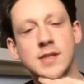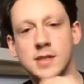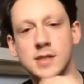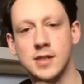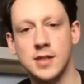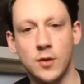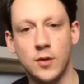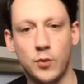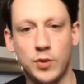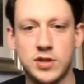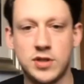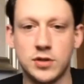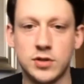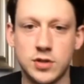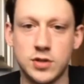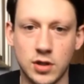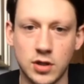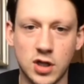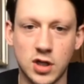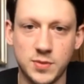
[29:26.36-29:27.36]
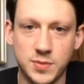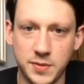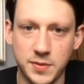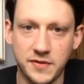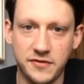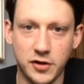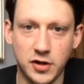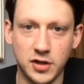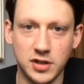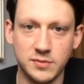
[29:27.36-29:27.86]
We touched on a couple
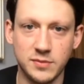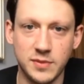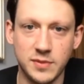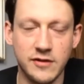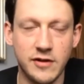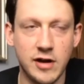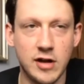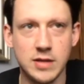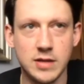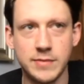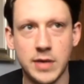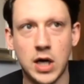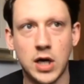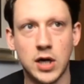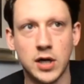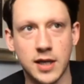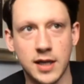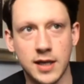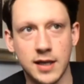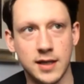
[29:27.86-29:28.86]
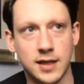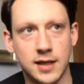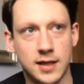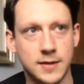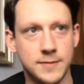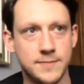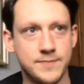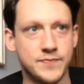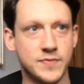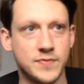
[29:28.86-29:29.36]
before, didn't we, around the marking.
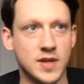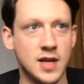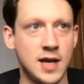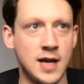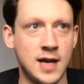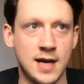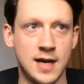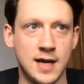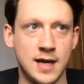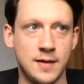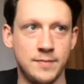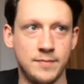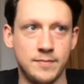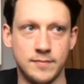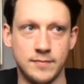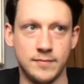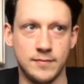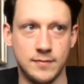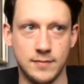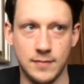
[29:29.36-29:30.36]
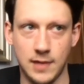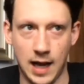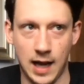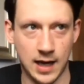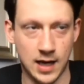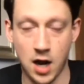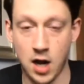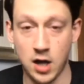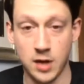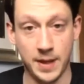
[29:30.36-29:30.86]
I
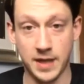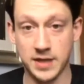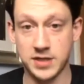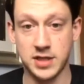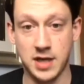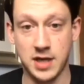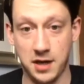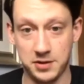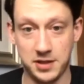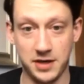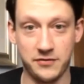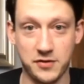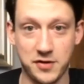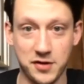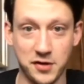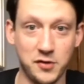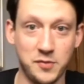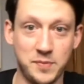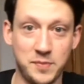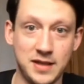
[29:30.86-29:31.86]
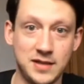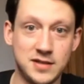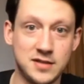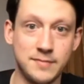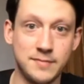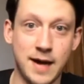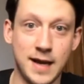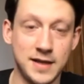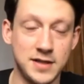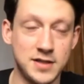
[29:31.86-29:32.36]
can't imagine how difficult it will be to
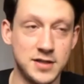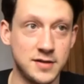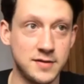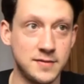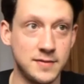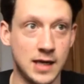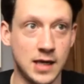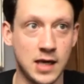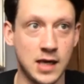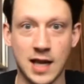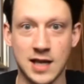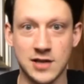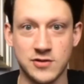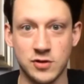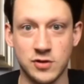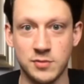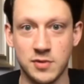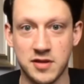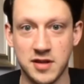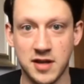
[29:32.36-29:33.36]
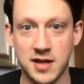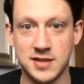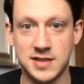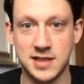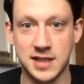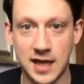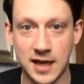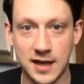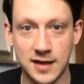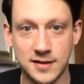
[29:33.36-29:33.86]
manage a classroom of 30
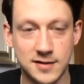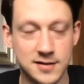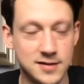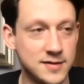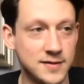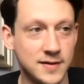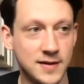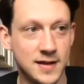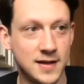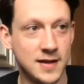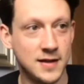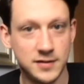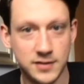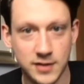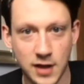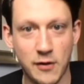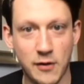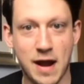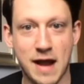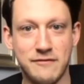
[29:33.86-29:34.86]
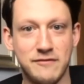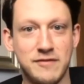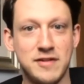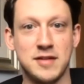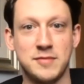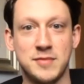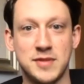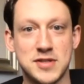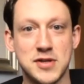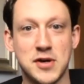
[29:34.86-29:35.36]
kids. Don't envy
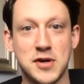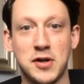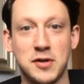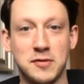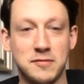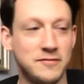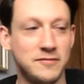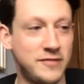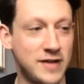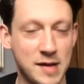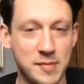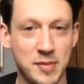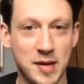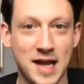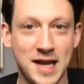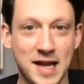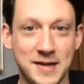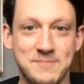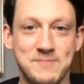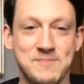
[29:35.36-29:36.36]
them at all. Fair play.